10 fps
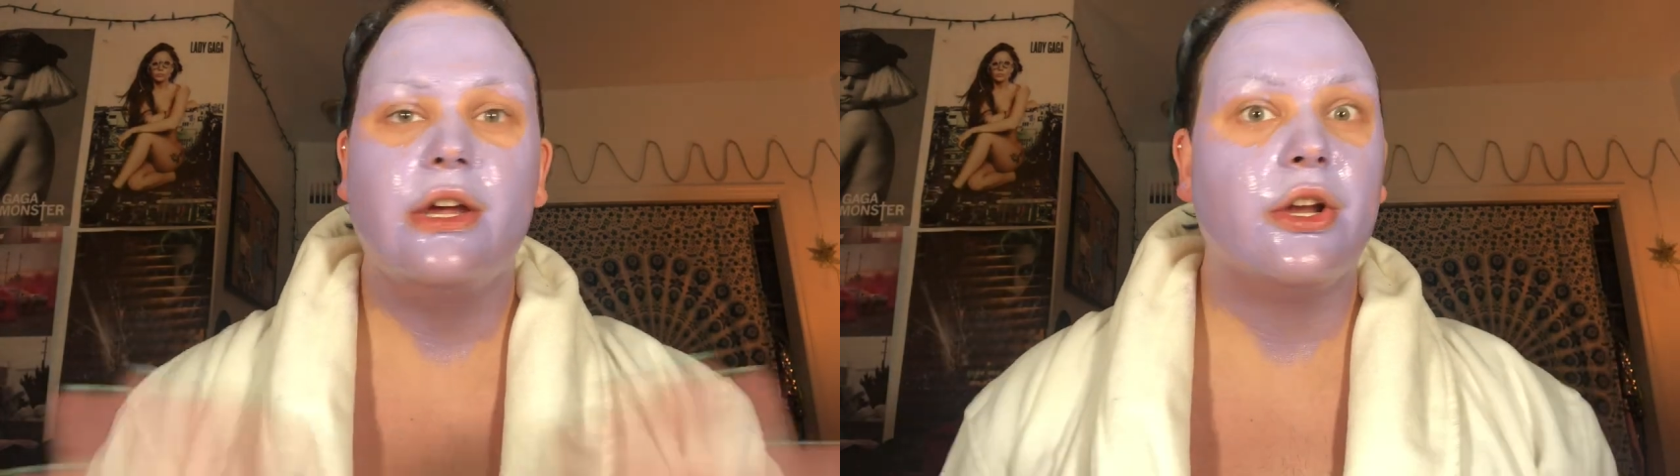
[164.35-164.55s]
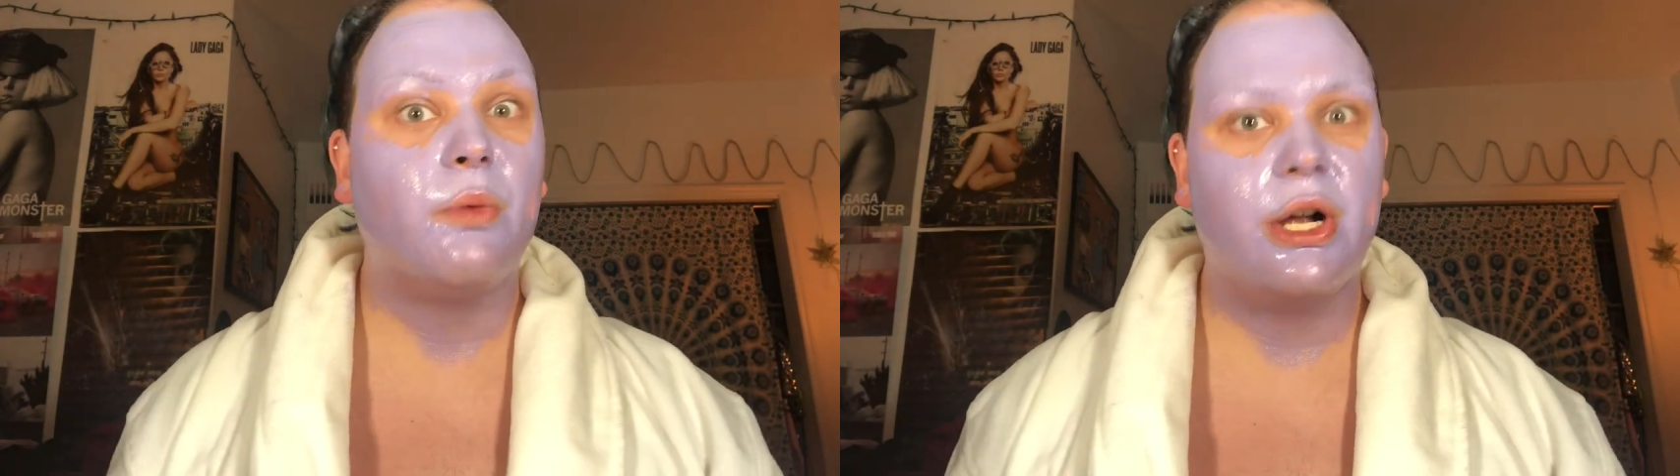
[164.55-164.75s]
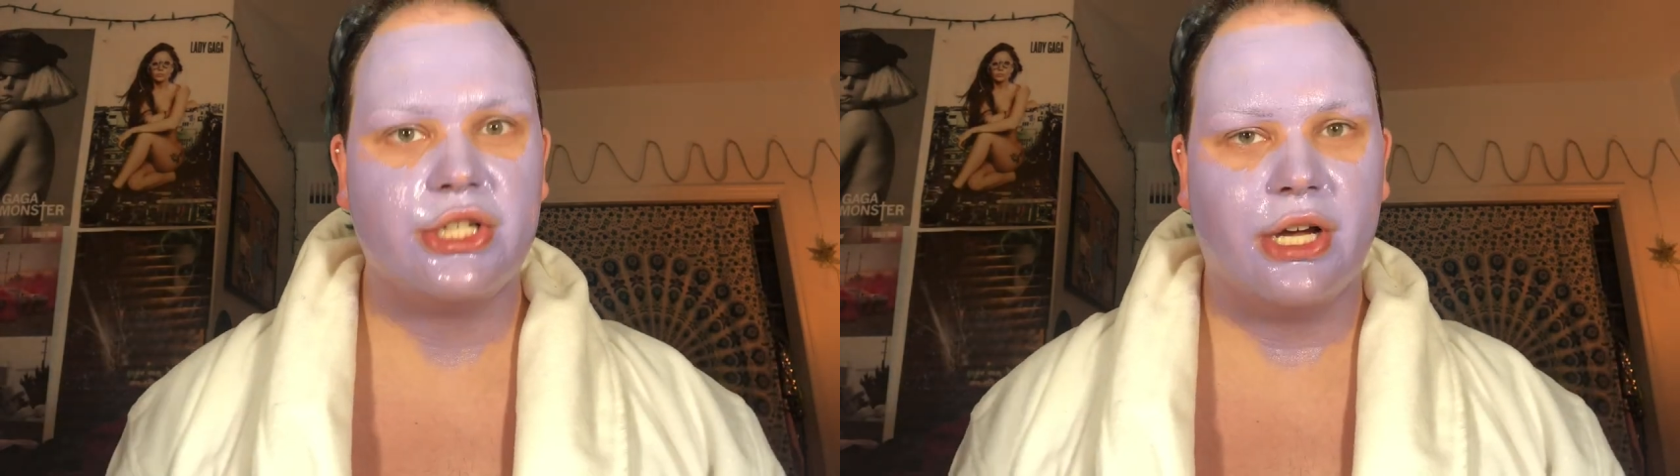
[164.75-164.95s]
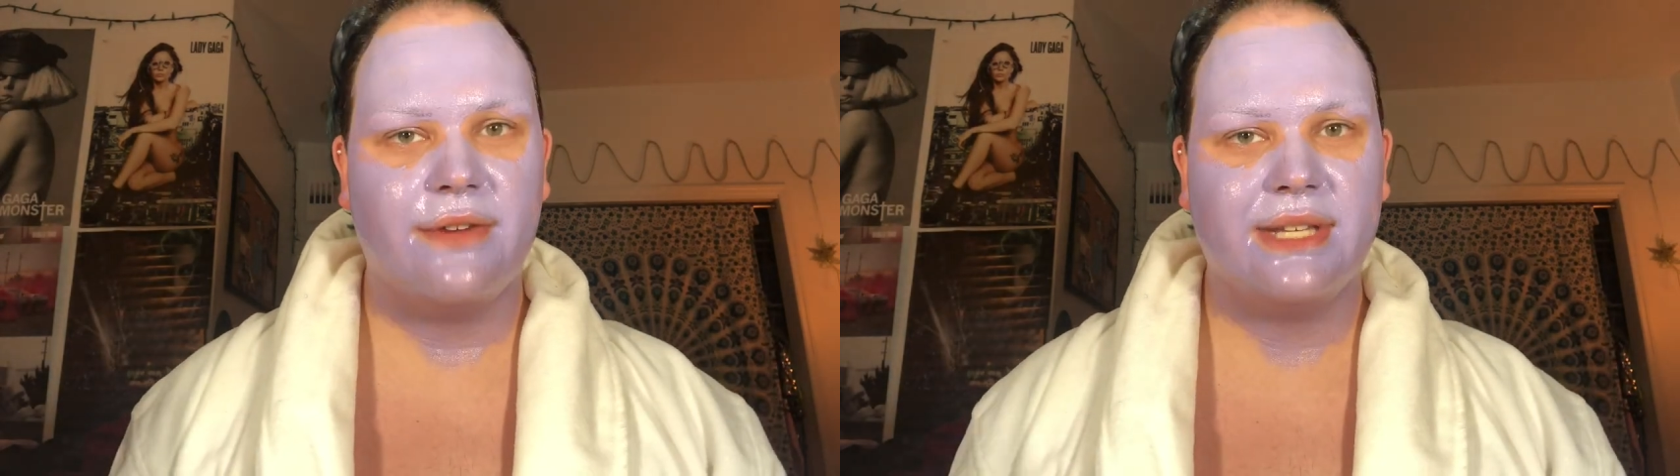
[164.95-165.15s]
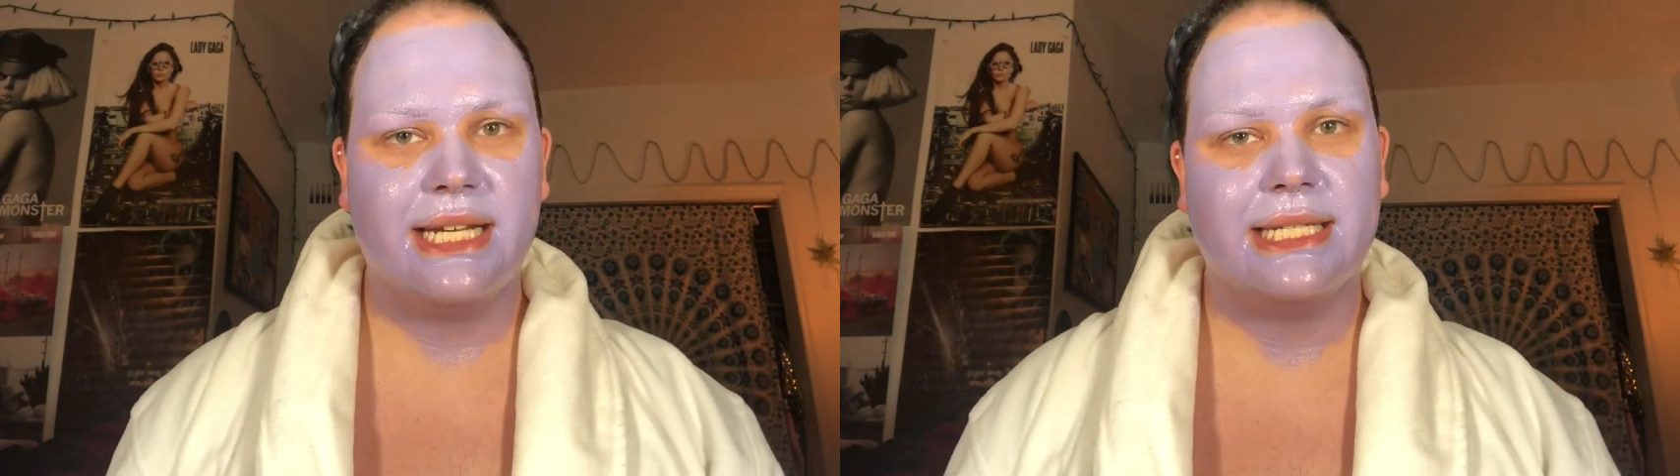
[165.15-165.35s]
you're washing
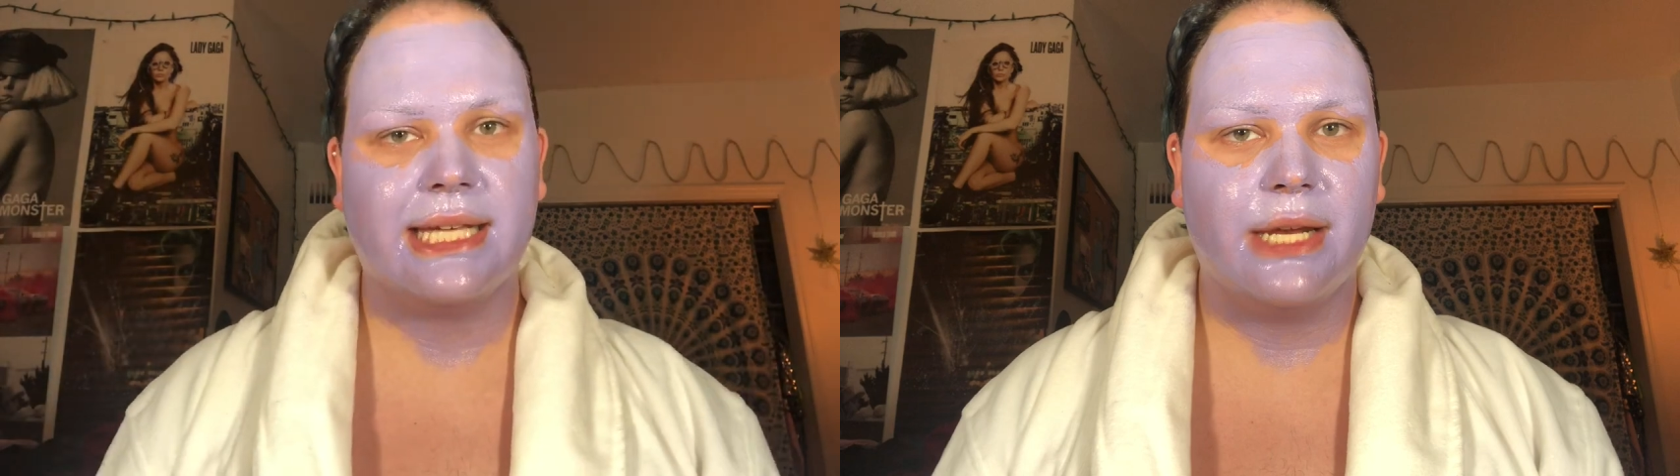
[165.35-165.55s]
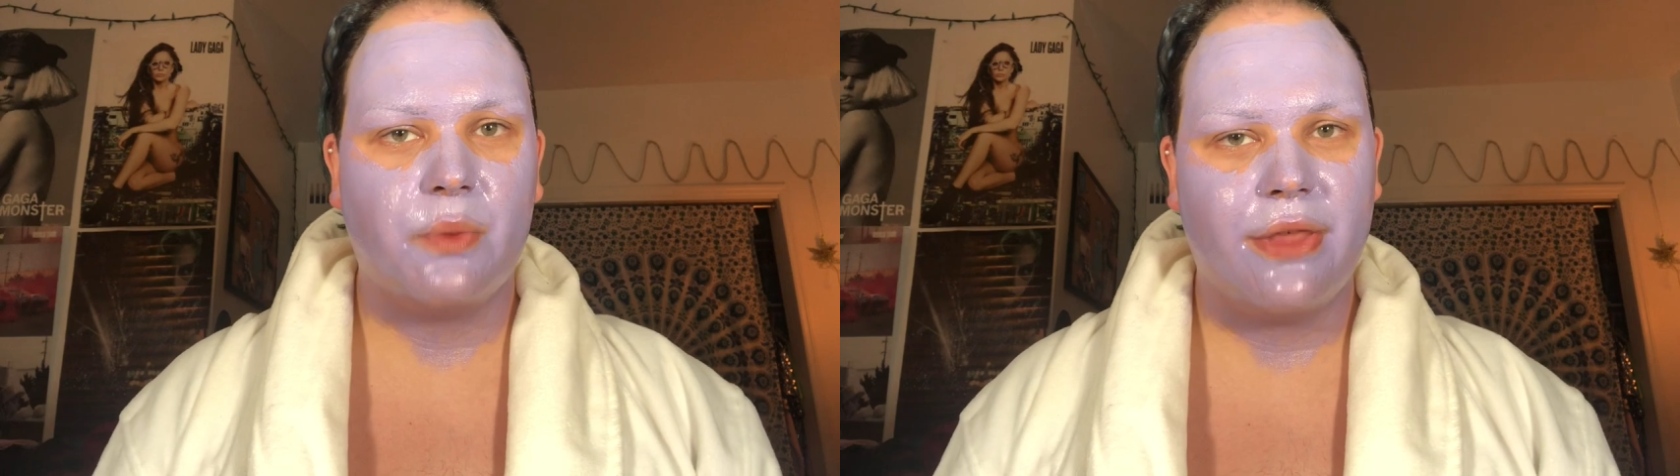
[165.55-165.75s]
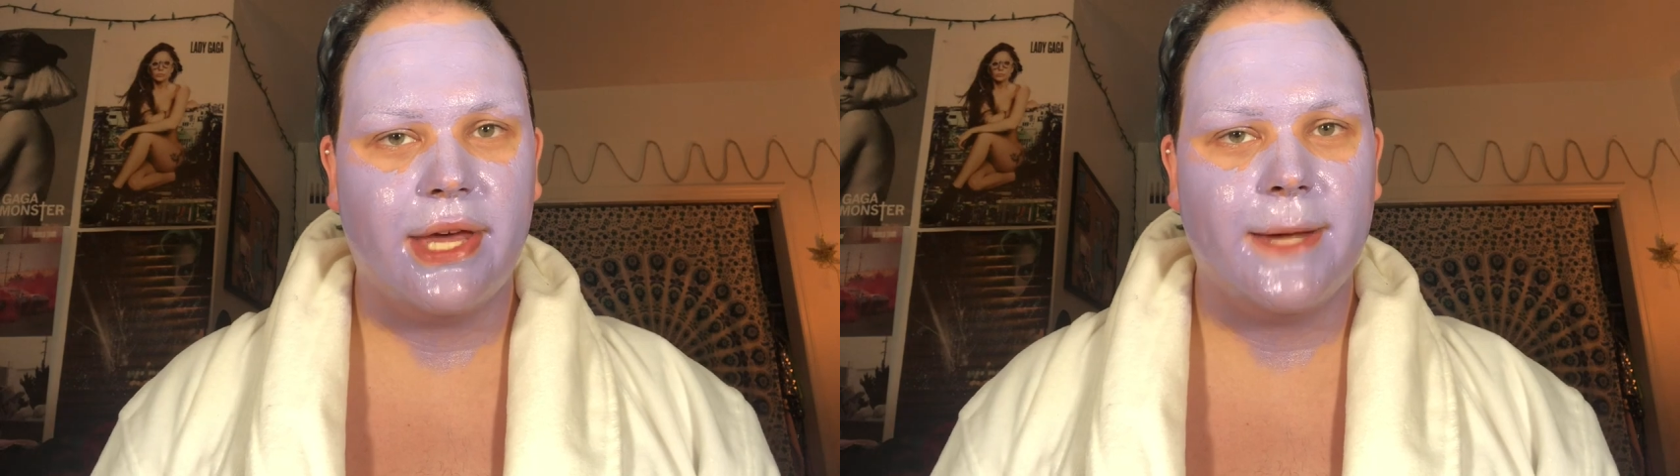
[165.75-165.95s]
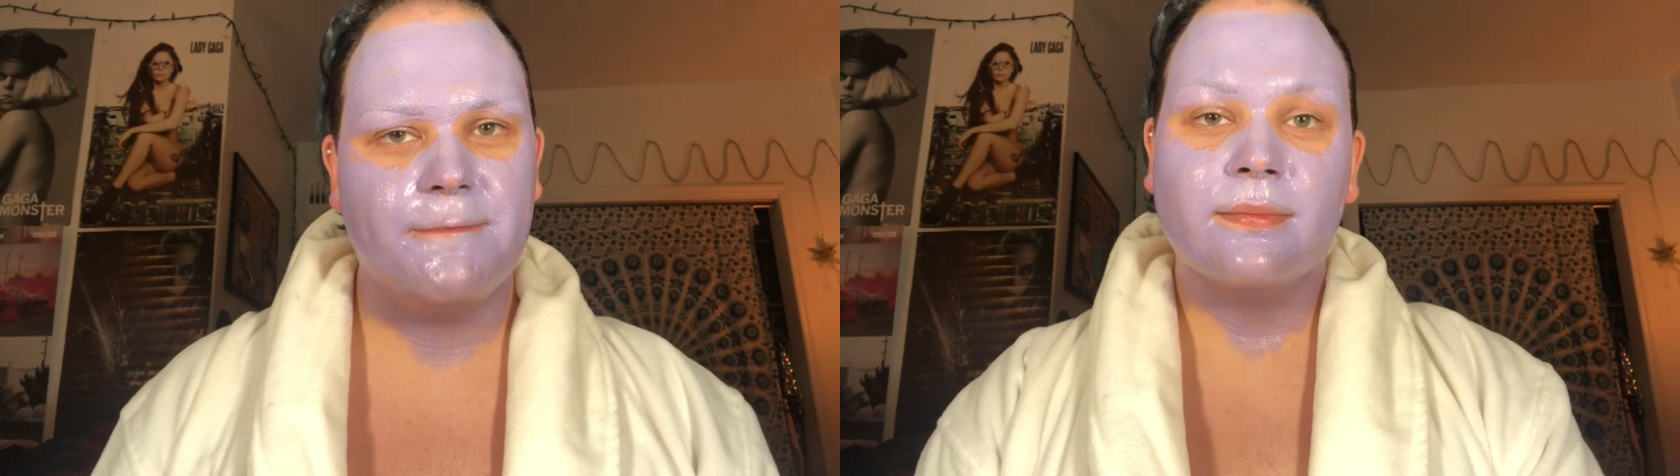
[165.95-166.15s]
off the dead skin with it.